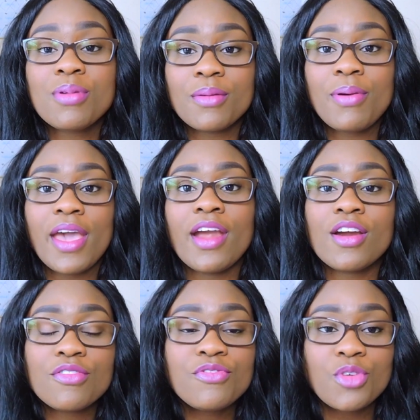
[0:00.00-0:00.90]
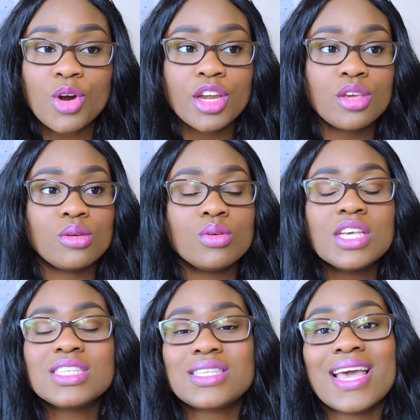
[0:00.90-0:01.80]
prepared for
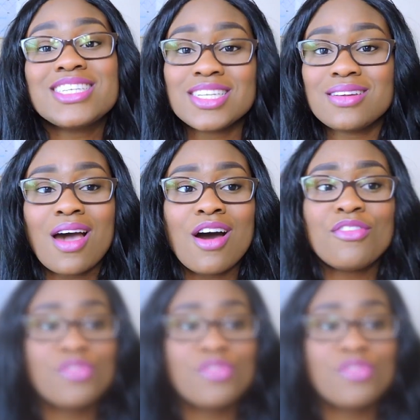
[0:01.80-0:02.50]
you, sectioned all